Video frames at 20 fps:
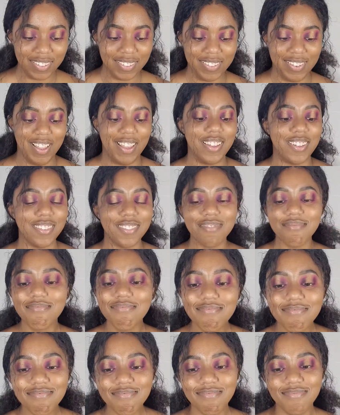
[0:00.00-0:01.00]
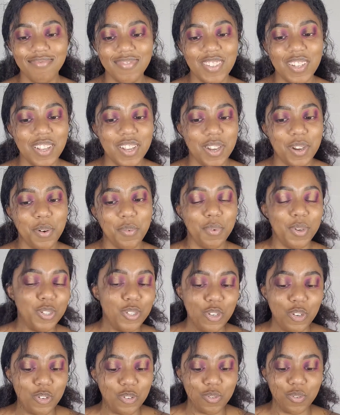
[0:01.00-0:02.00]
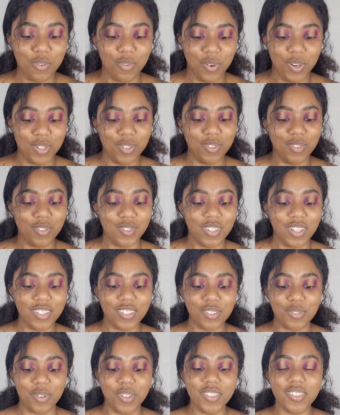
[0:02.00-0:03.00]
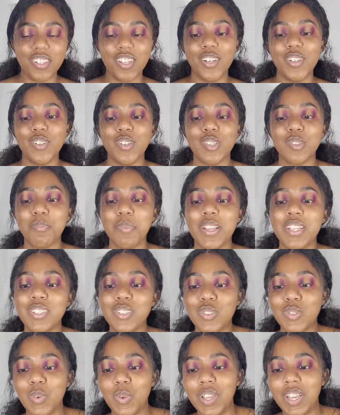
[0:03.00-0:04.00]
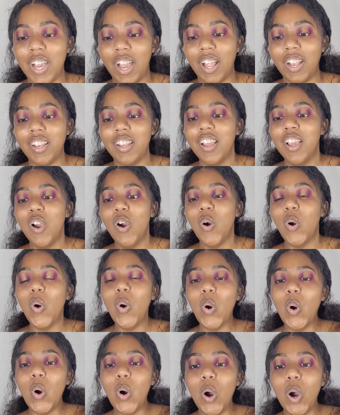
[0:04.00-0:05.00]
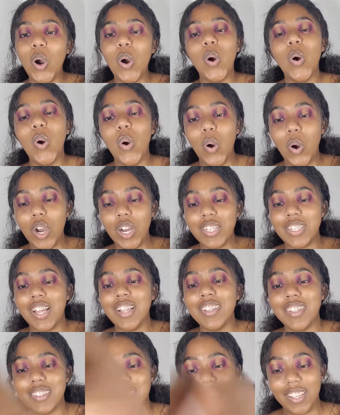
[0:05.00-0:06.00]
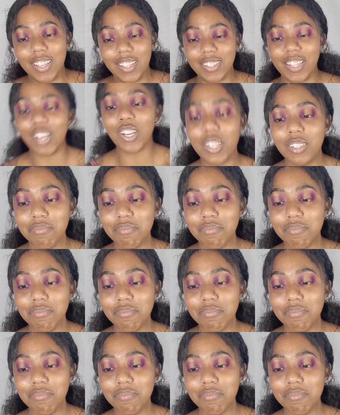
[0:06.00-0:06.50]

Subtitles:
Like, what do you do? What do you do in that situation? How do you explain to Ingan? Or another thing that